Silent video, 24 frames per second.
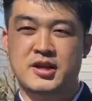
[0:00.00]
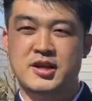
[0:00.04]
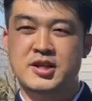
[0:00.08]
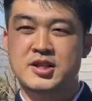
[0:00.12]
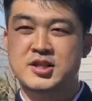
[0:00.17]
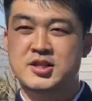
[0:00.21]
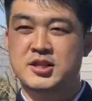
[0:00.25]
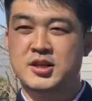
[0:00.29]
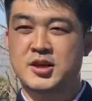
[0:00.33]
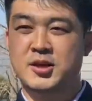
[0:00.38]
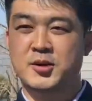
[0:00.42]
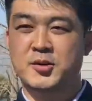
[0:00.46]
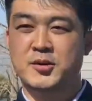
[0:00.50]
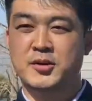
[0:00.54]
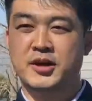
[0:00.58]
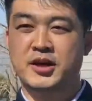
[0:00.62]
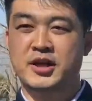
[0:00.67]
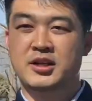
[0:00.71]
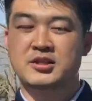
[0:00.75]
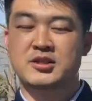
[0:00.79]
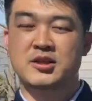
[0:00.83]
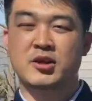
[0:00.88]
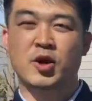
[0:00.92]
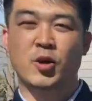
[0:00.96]
so
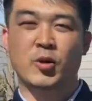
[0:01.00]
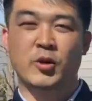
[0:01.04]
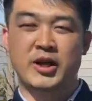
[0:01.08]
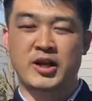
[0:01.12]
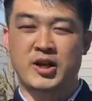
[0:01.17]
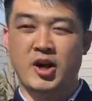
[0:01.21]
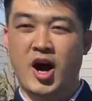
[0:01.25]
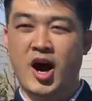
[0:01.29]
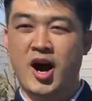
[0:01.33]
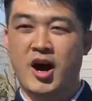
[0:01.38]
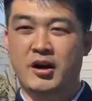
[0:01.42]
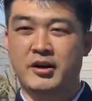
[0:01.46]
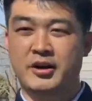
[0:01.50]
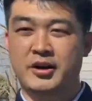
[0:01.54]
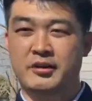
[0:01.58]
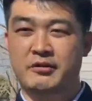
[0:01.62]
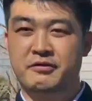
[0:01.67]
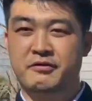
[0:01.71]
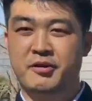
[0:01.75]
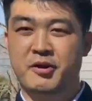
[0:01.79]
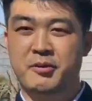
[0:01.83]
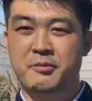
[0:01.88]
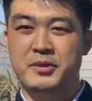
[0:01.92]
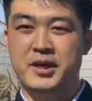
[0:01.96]
it's a great honor
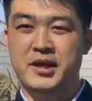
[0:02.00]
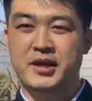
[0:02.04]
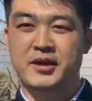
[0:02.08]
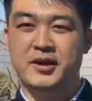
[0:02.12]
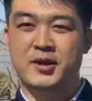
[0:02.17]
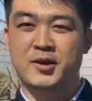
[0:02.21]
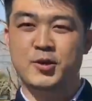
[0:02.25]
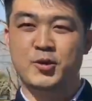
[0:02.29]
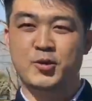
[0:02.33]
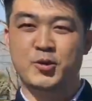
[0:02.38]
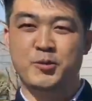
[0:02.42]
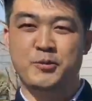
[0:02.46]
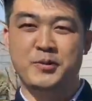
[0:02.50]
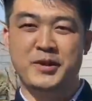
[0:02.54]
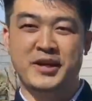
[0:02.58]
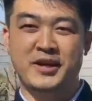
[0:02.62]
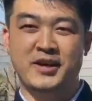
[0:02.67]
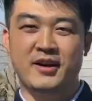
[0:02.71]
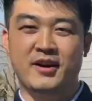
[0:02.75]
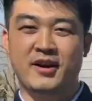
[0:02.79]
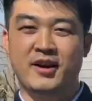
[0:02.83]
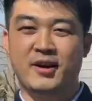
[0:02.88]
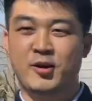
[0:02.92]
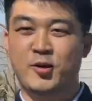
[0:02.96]
for me to be
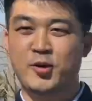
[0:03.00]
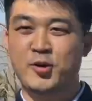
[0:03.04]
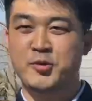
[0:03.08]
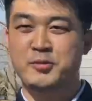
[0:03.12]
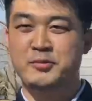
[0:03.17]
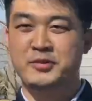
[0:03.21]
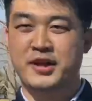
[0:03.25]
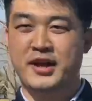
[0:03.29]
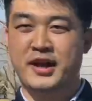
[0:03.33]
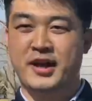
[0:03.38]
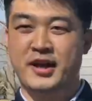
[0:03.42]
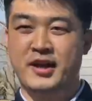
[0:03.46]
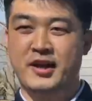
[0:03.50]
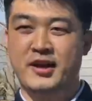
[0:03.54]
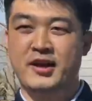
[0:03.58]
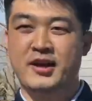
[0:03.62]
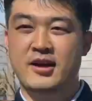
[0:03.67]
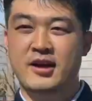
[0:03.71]
alumni